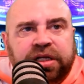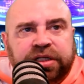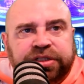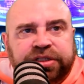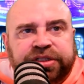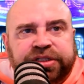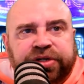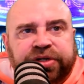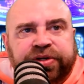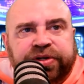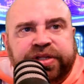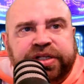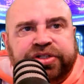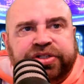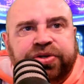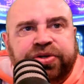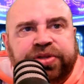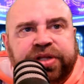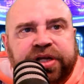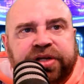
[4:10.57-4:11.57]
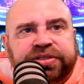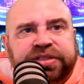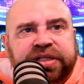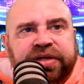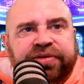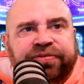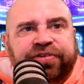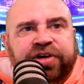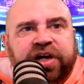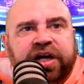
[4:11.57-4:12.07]
During the
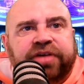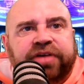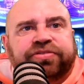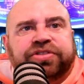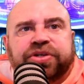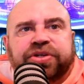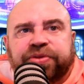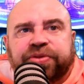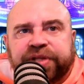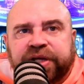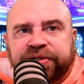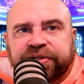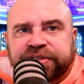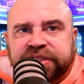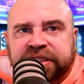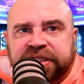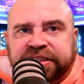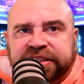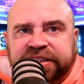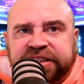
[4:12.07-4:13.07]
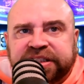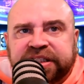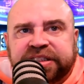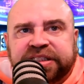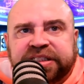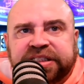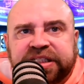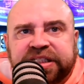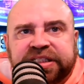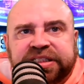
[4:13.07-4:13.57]
2005-2006
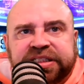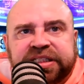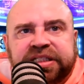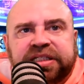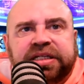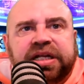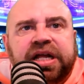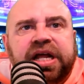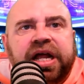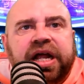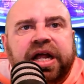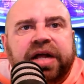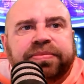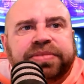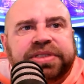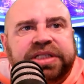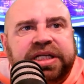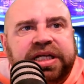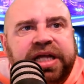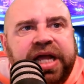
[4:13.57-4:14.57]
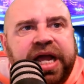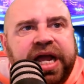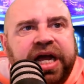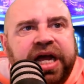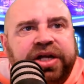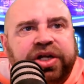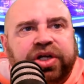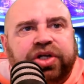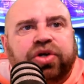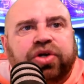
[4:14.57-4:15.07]
season, Hemsky
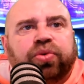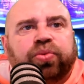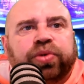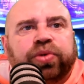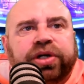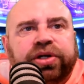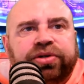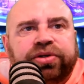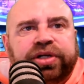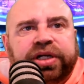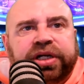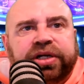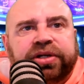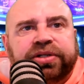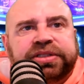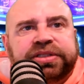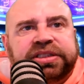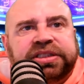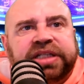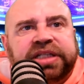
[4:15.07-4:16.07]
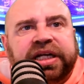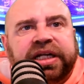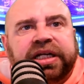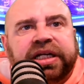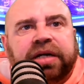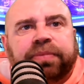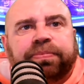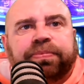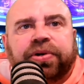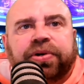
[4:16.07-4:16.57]
had a career year setting
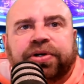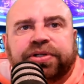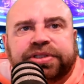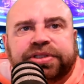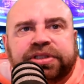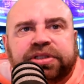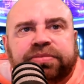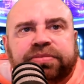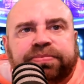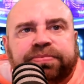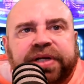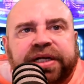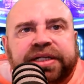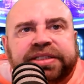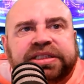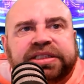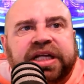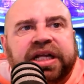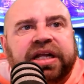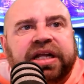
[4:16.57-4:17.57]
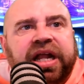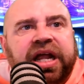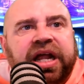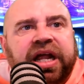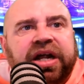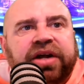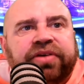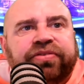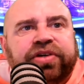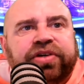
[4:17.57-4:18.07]
a personal best in
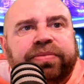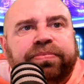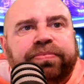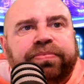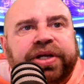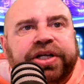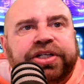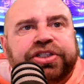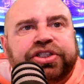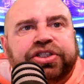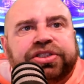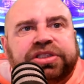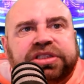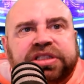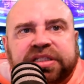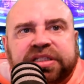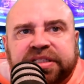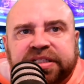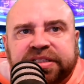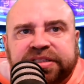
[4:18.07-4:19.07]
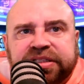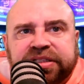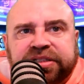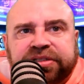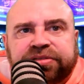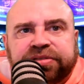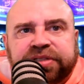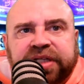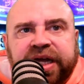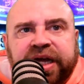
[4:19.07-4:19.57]
every major
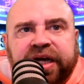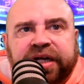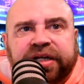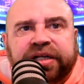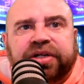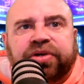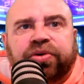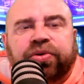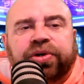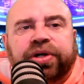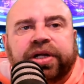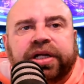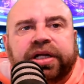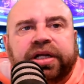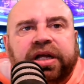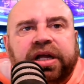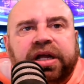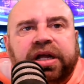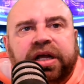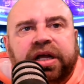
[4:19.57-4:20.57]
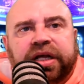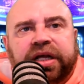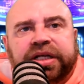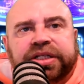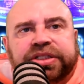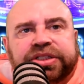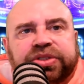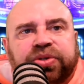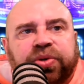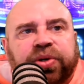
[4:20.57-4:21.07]
statistical category. He
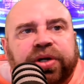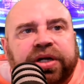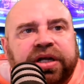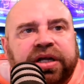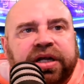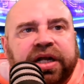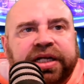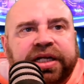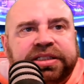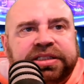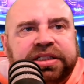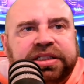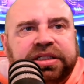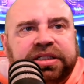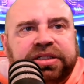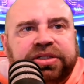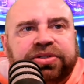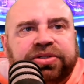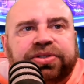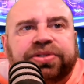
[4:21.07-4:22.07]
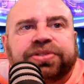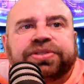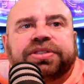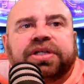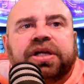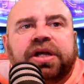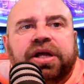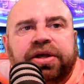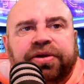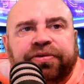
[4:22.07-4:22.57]
scored 19 goals,
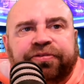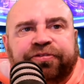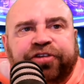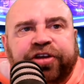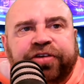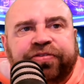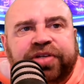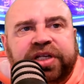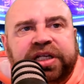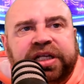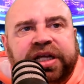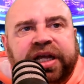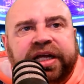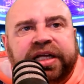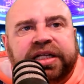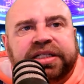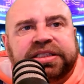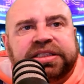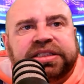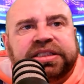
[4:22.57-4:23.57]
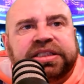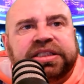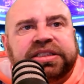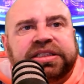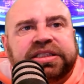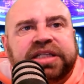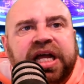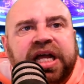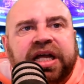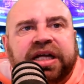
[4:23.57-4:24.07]
58
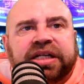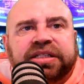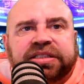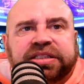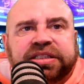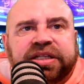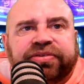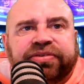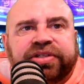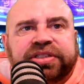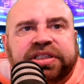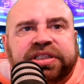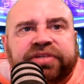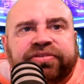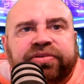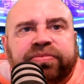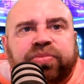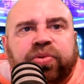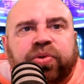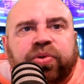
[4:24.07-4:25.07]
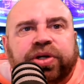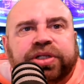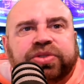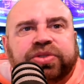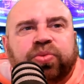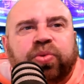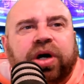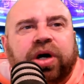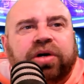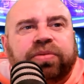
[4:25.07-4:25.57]
assists, and 77 points
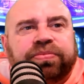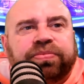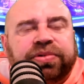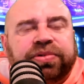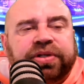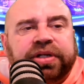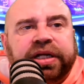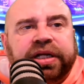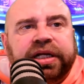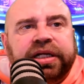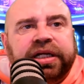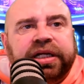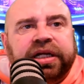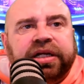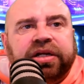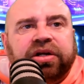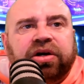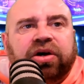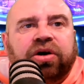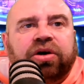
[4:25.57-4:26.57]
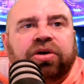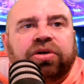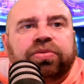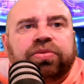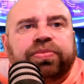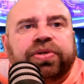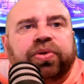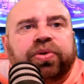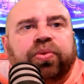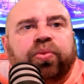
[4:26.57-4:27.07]
while playing in all
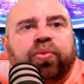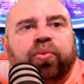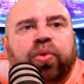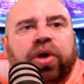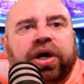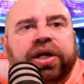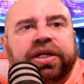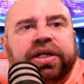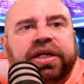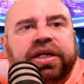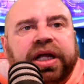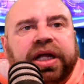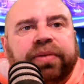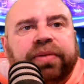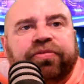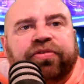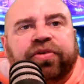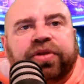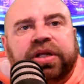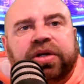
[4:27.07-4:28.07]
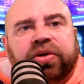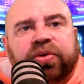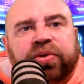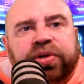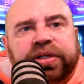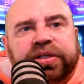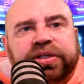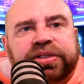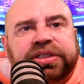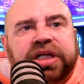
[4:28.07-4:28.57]
but one game for the
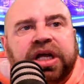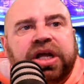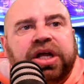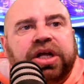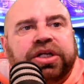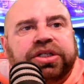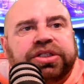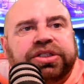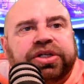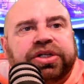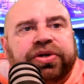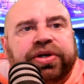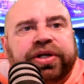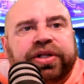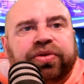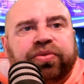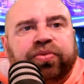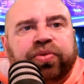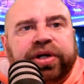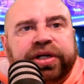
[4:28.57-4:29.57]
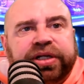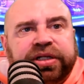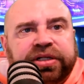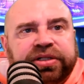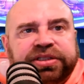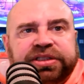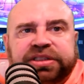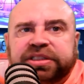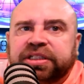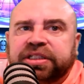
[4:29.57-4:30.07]
Oilers during the regular
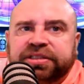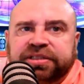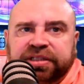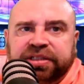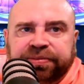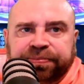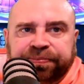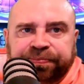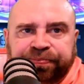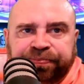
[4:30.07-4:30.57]
season.